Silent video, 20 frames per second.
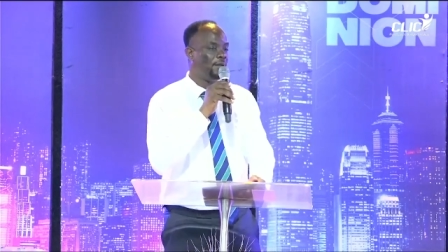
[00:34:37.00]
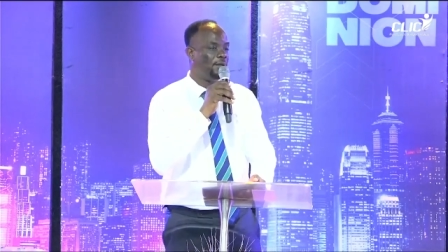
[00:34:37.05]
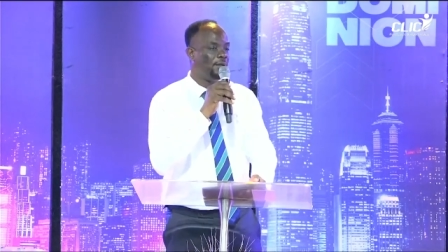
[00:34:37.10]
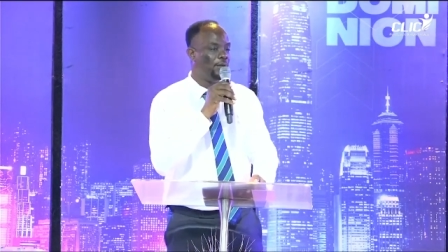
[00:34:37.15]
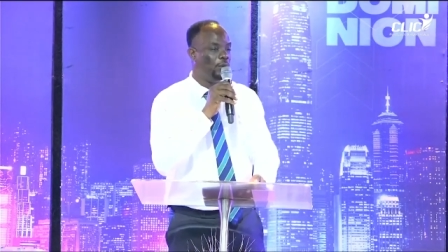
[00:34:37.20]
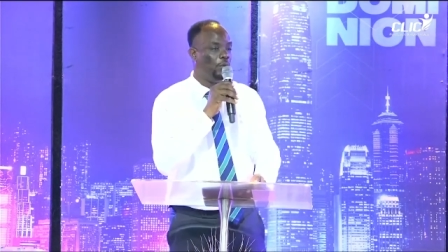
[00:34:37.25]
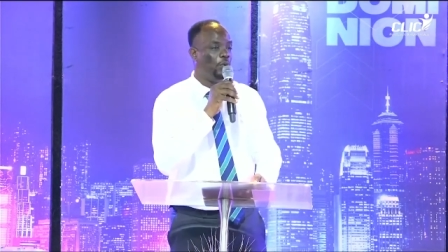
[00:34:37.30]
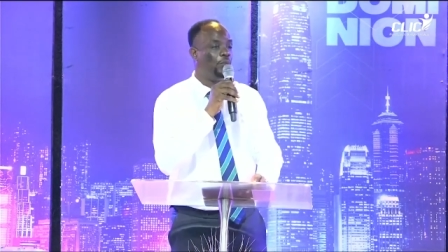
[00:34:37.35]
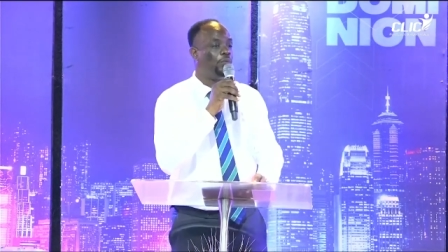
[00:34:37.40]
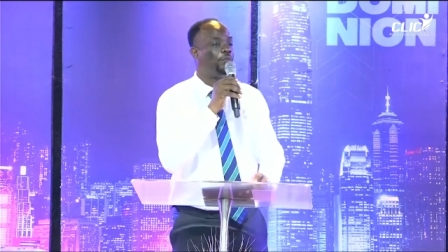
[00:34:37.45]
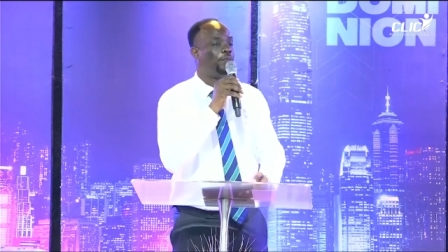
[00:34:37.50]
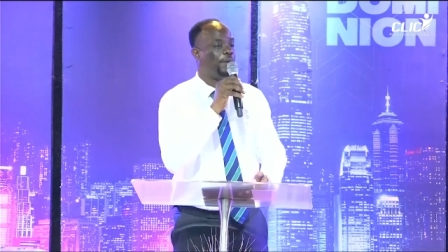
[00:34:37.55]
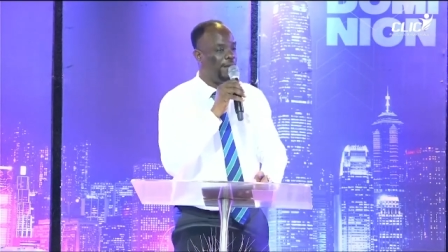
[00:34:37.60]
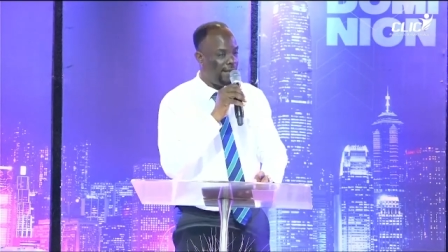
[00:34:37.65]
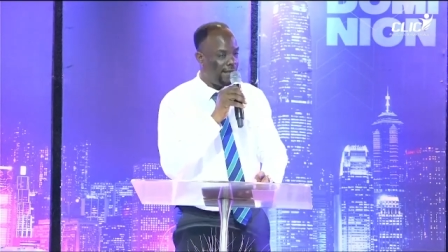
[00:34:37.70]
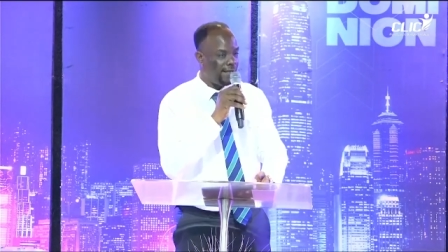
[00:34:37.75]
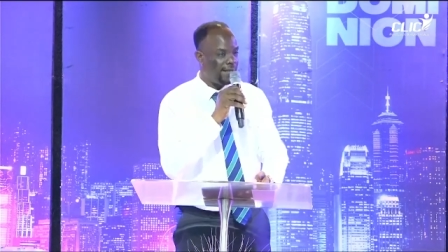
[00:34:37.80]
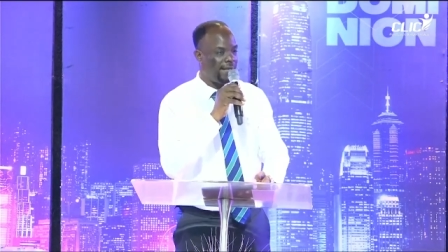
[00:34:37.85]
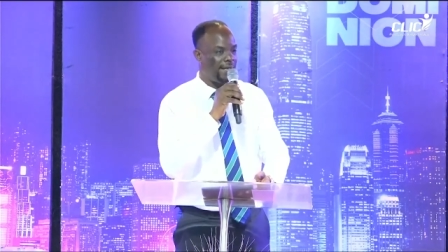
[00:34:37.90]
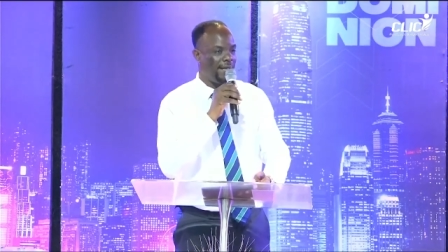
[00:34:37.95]
you fail
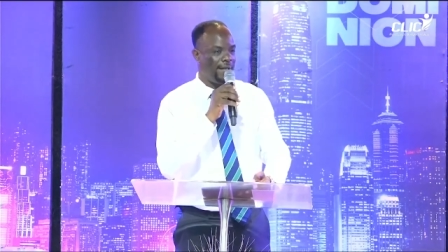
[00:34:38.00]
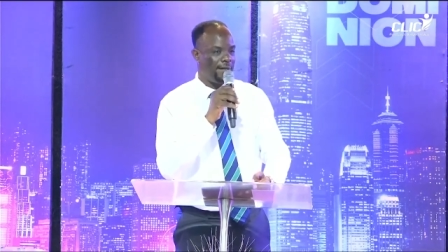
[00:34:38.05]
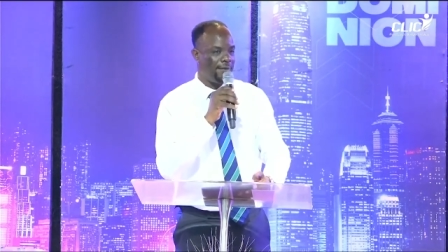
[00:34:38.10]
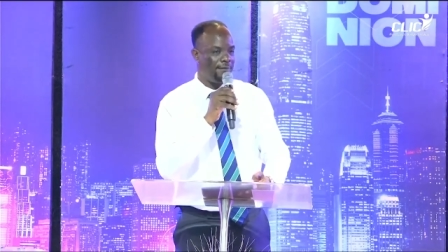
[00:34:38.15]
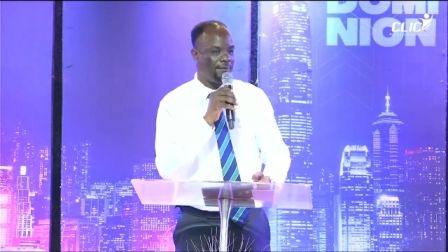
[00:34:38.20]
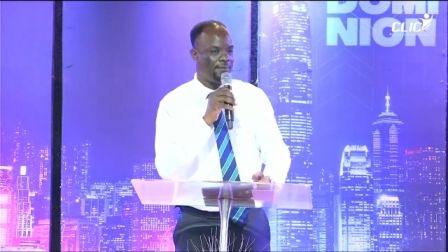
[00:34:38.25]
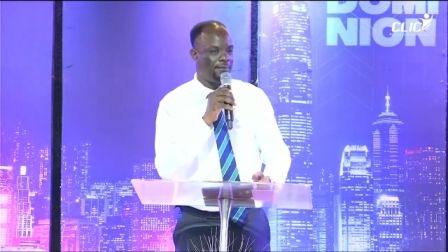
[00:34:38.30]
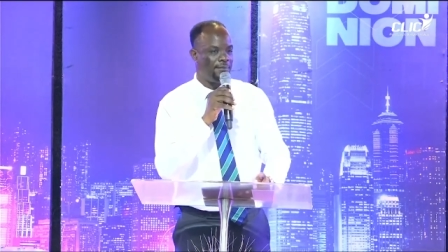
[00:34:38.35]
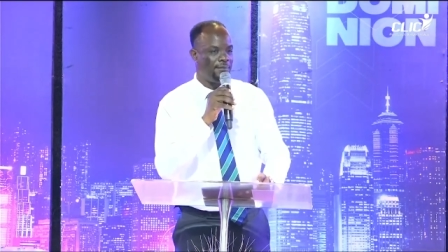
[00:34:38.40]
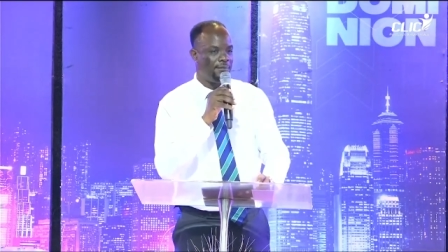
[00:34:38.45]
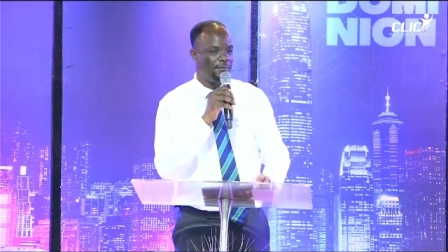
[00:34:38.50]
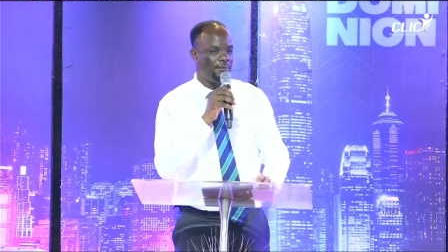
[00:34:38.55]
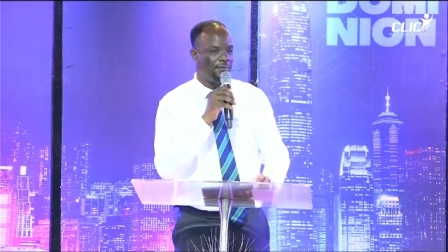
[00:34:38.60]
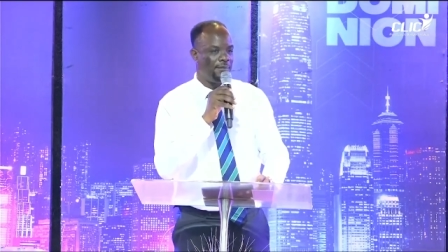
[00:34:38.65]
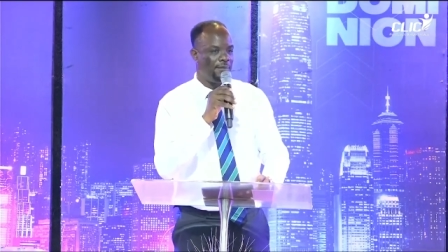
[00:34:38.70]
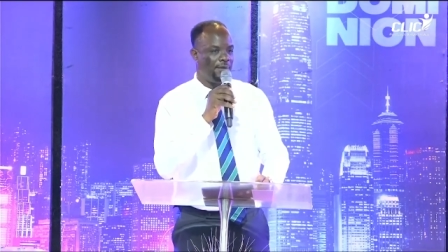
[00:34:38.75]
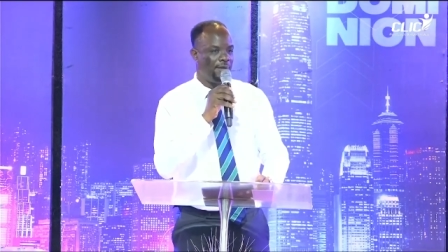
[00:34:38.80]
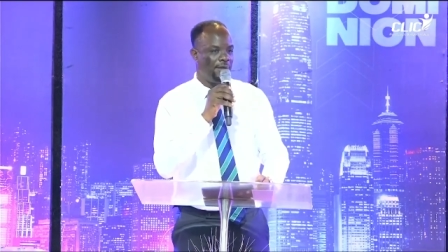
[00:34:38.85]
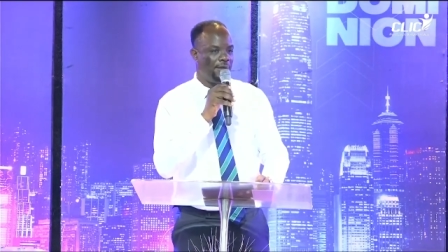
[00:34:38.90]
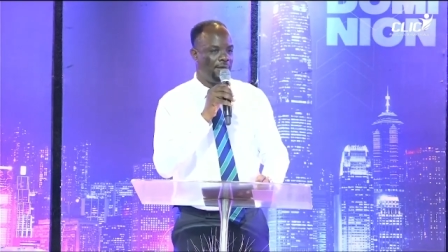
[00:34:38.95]
again.
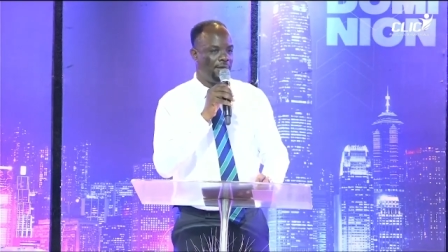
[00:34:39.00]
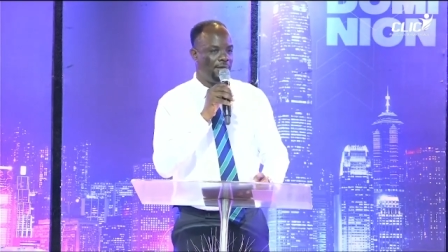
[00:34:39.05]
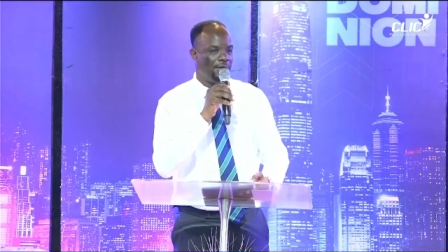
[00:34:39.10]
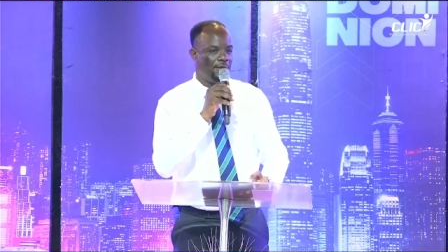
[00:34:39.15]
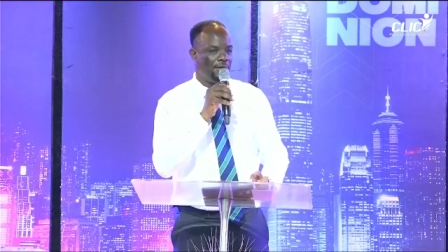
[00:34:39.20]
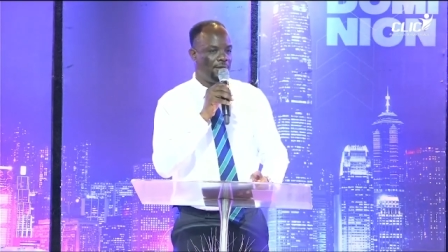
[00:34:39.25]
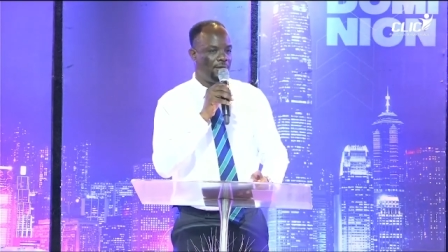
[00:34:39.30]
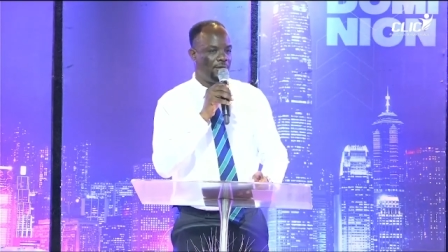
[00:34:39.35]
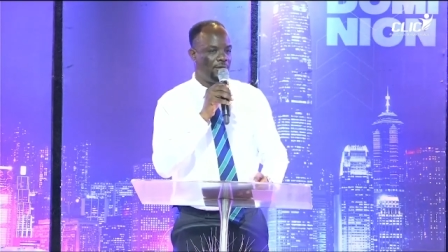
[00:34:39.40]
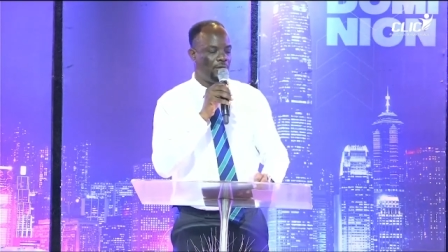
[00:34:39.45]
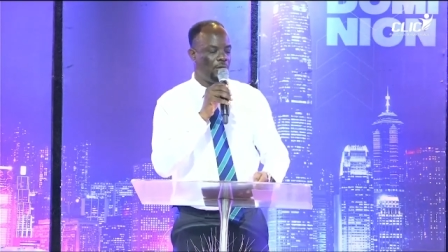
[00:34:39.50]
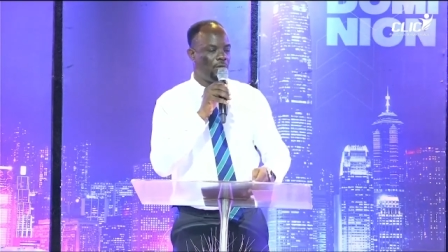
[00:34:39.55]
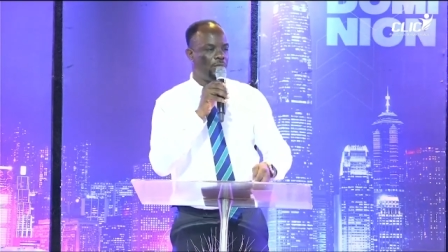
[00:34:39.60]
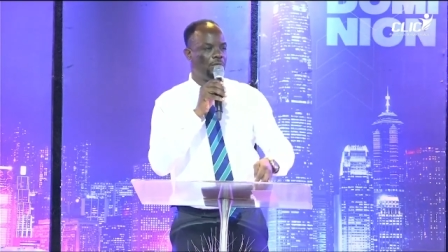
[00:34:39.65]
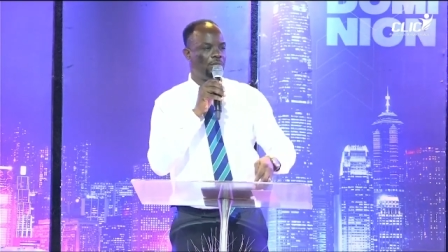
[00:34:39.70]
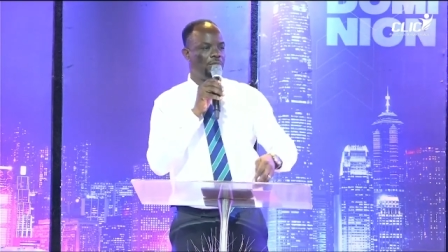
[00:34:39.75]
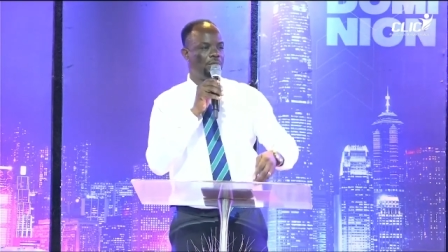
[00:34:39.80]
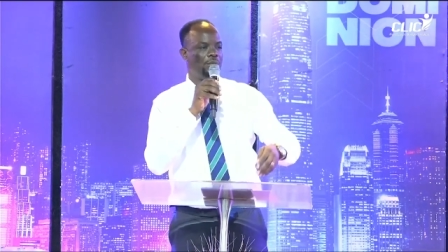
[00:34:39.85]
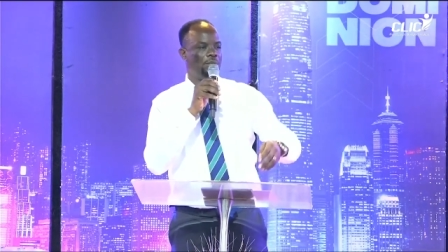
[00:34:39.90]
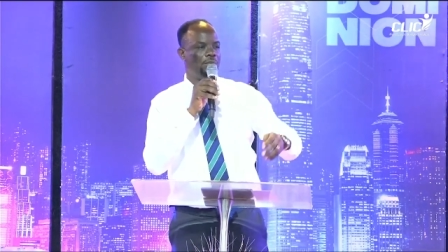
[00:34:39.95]

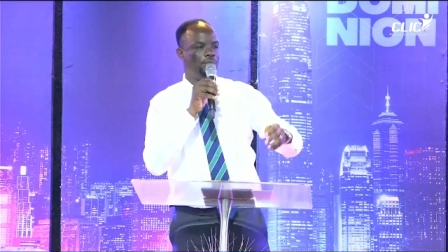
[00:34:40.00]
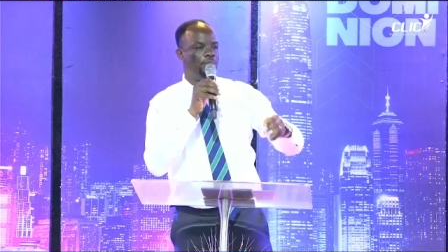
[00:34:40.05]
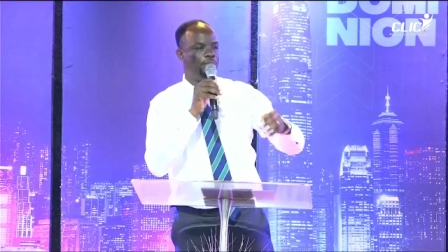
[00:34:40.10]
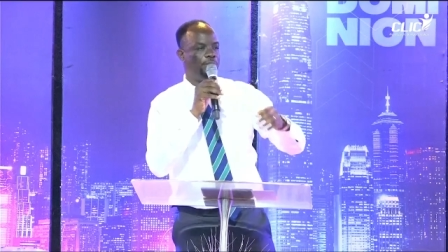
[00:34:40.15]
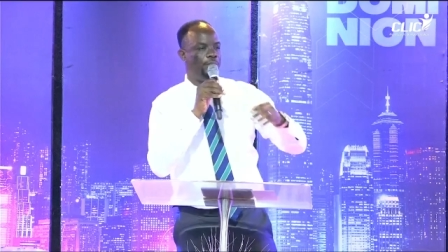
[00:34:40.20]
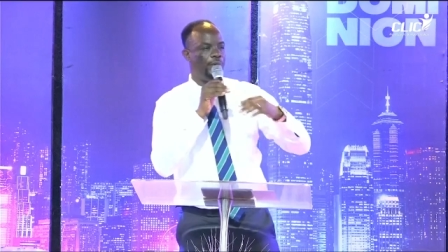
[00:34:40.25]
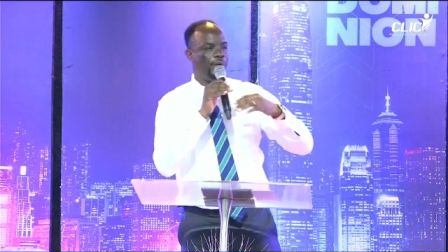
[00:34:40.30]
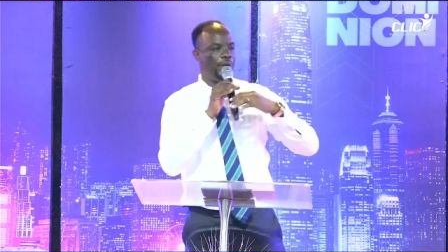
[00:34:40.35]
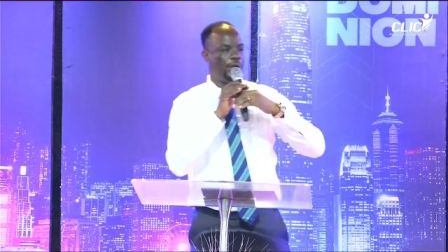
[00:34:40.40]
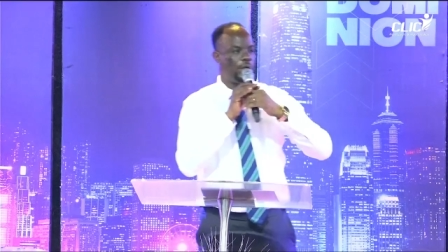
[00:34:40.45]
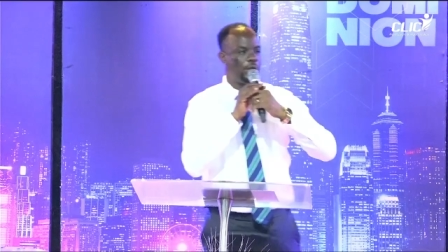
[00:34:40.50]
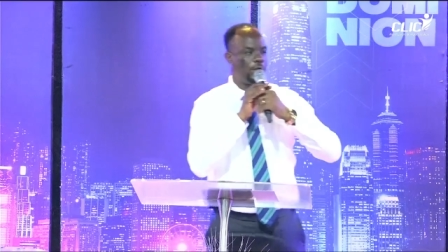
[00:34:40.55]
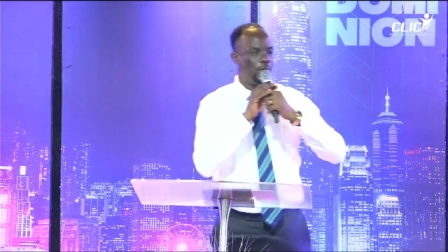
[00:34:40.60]
Don't bring your